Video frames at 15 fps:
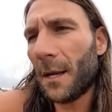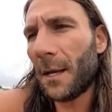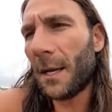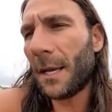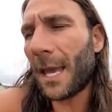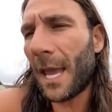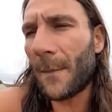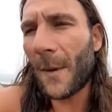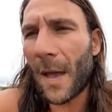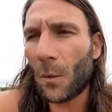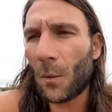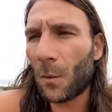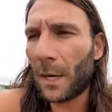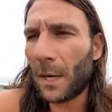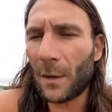It came
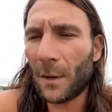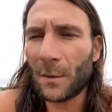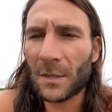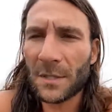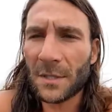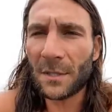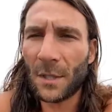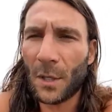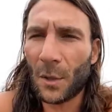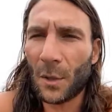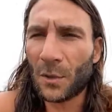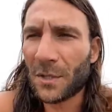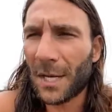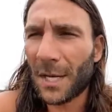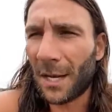out when I was, you know,
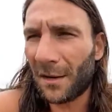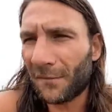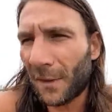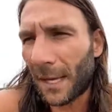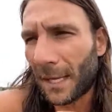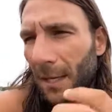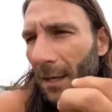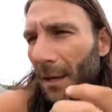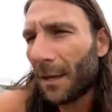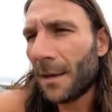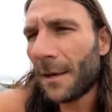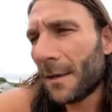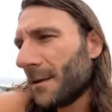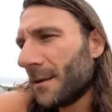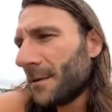just kind of like
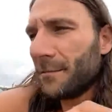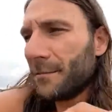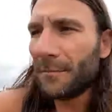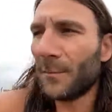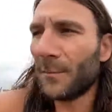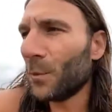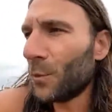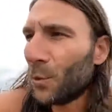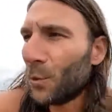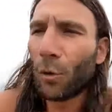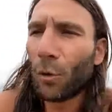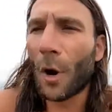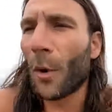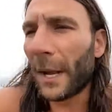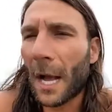
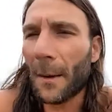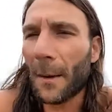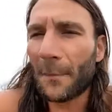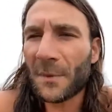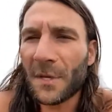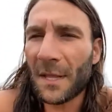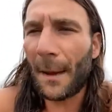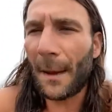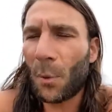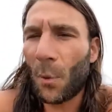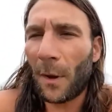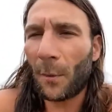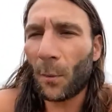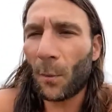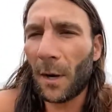growing up to that
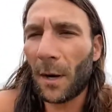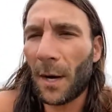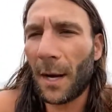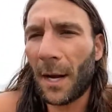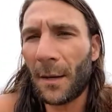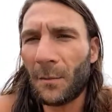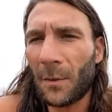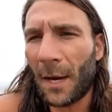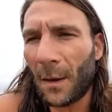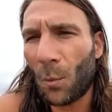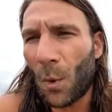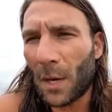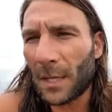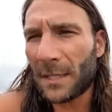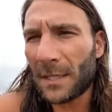point where I
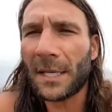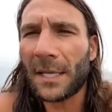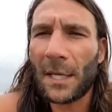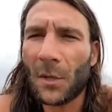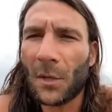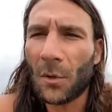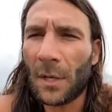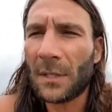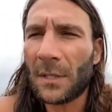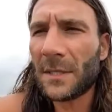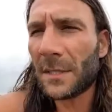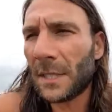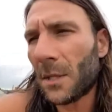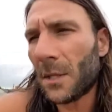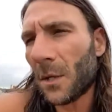wanted to hear and
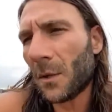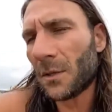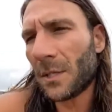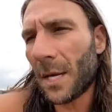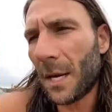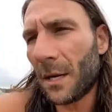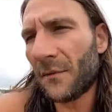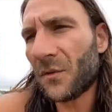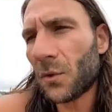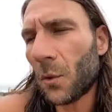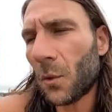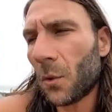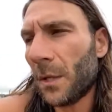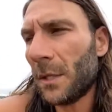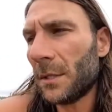see those kind of
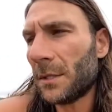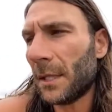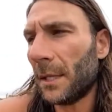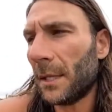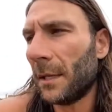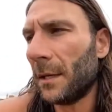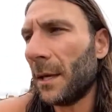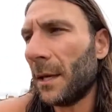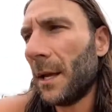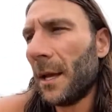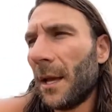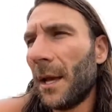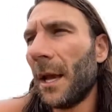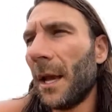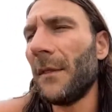stories, and
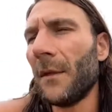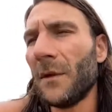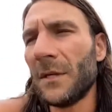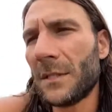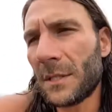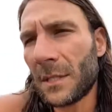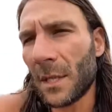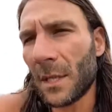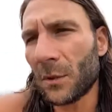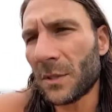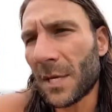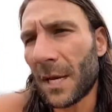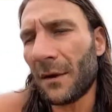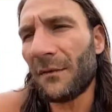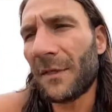those
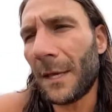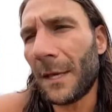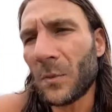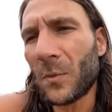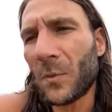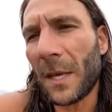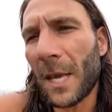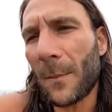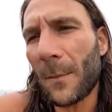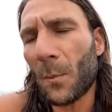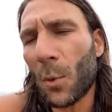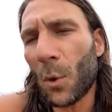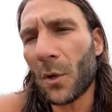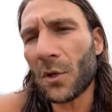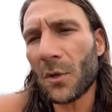kind of themes became
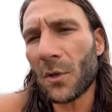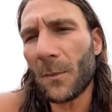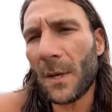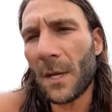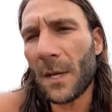important to me.